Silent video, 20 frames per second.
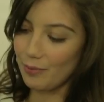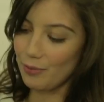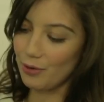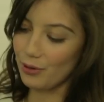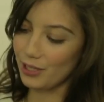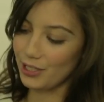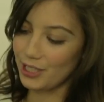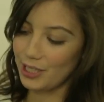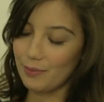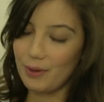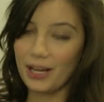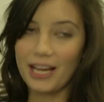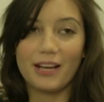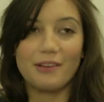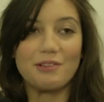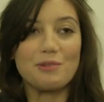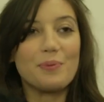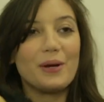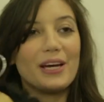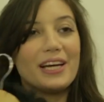remortgaging my
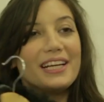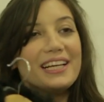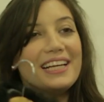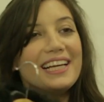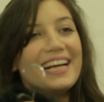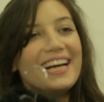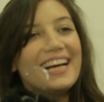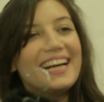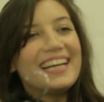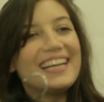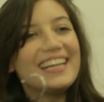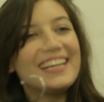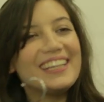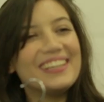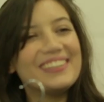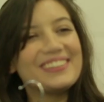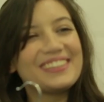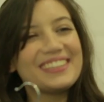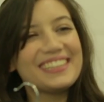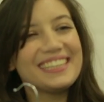house. But
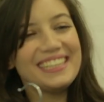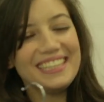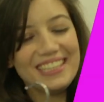um,